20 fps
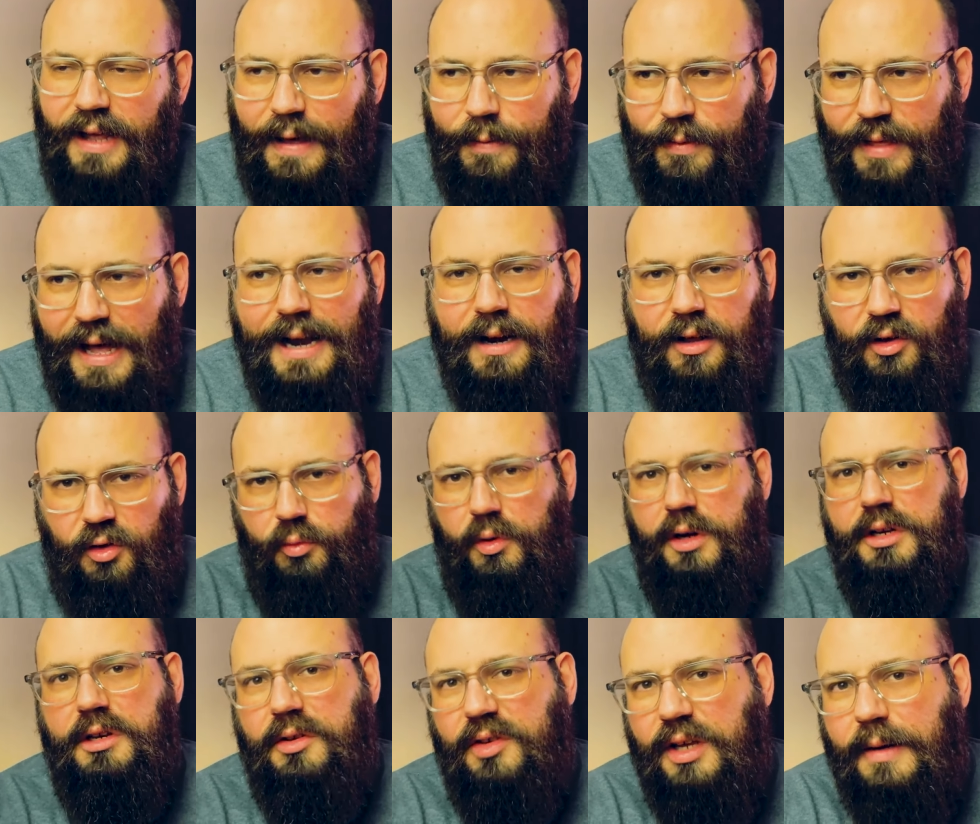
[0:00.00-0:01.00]
And that is
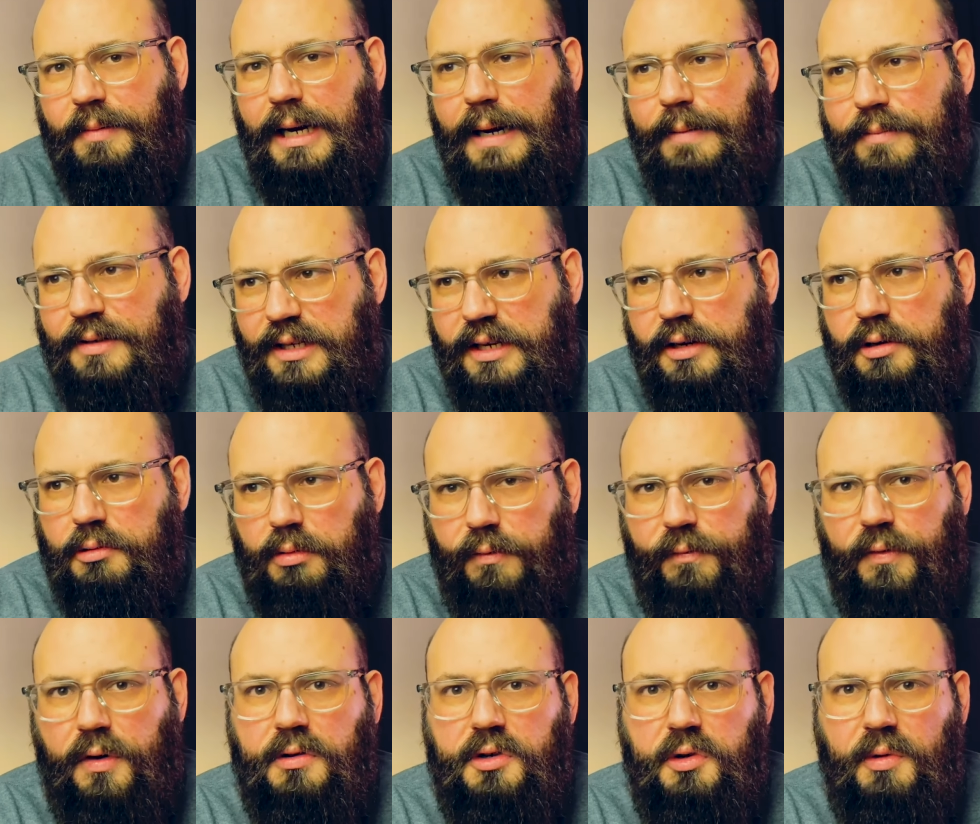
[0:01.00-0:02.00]
what you sometimes hear
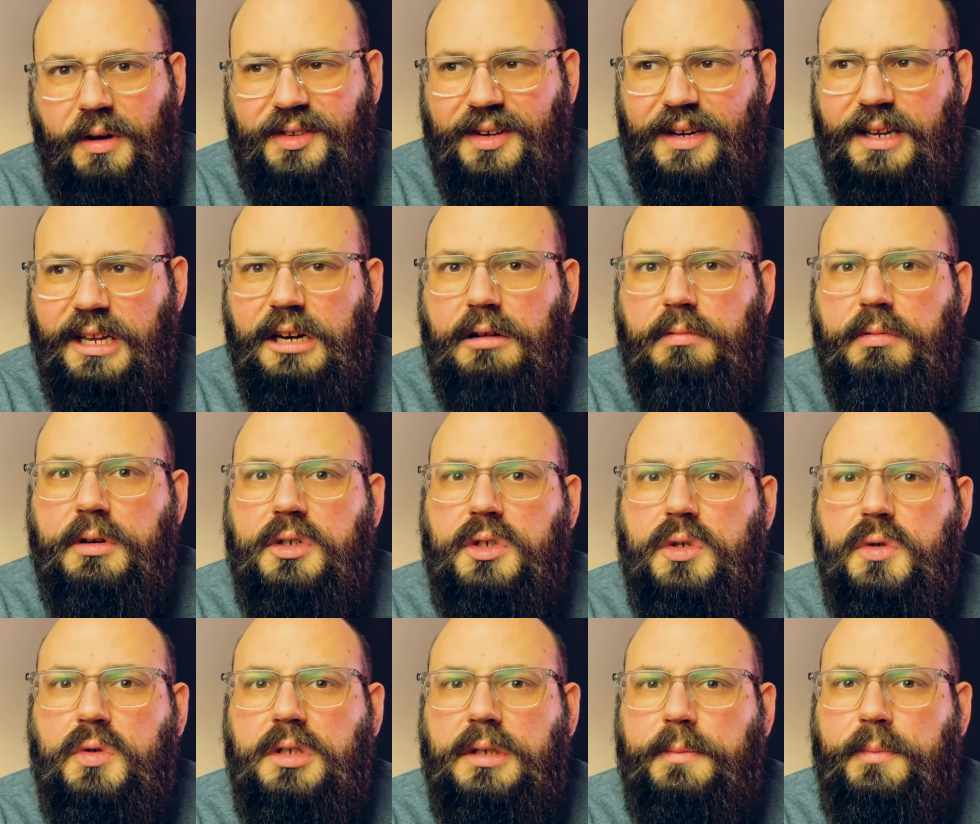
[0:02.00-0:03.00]
referred to as an
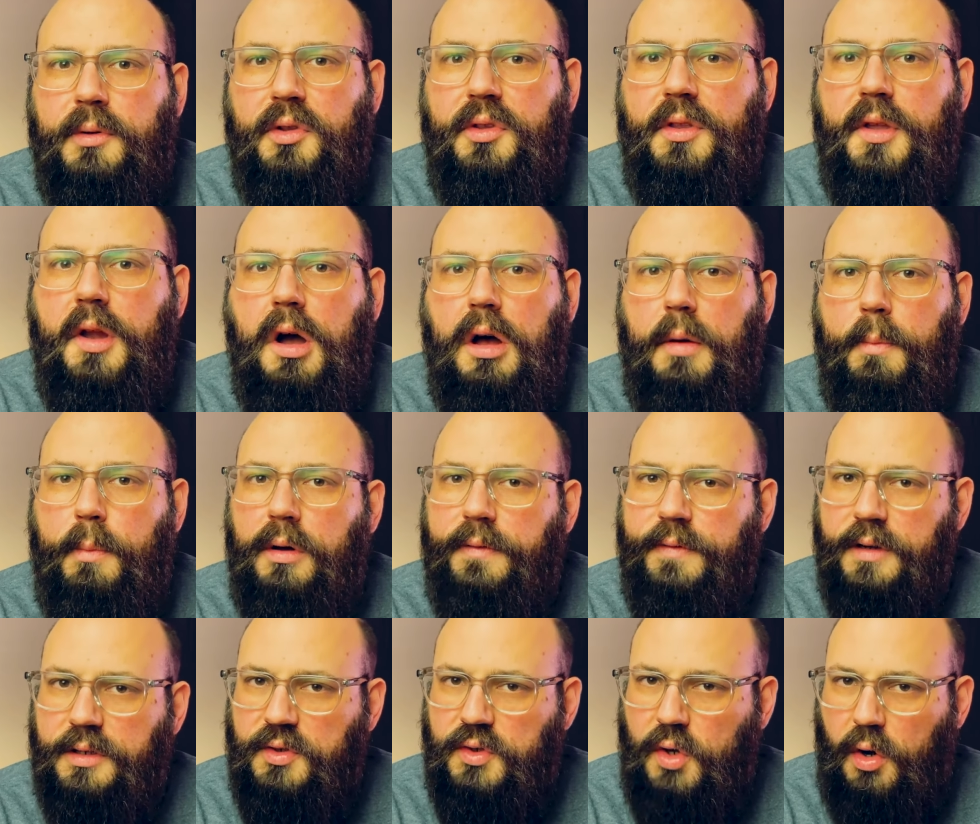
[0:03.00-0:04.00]
irreducible nub
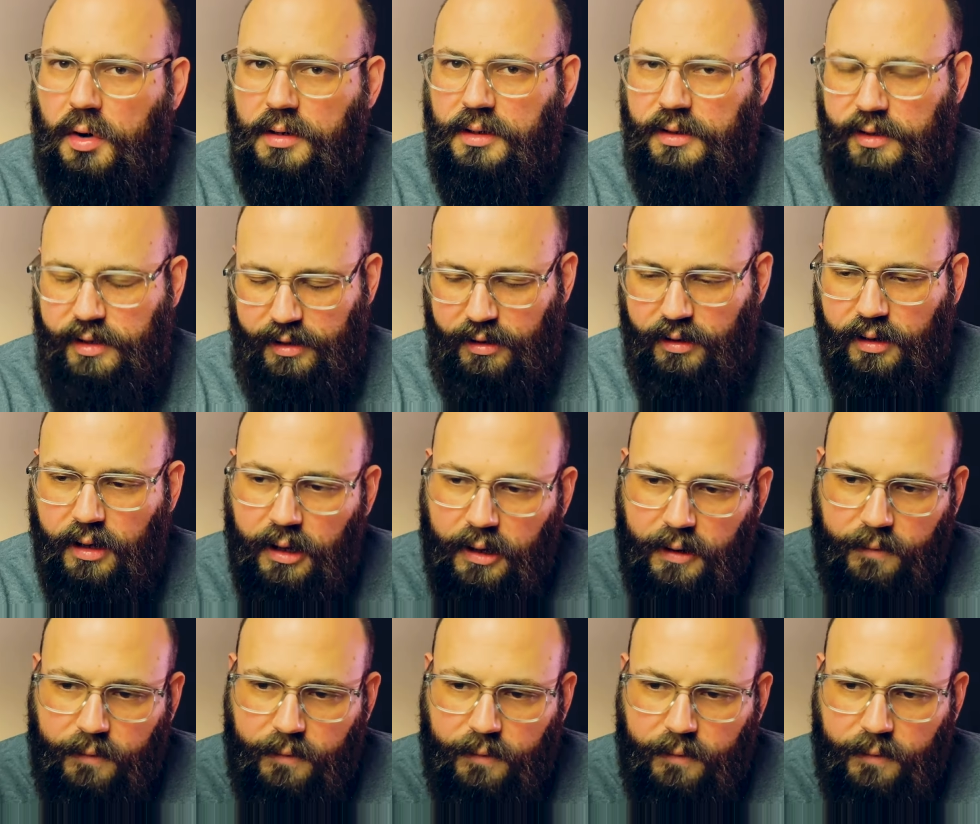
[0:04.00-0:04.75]
of uncertainty.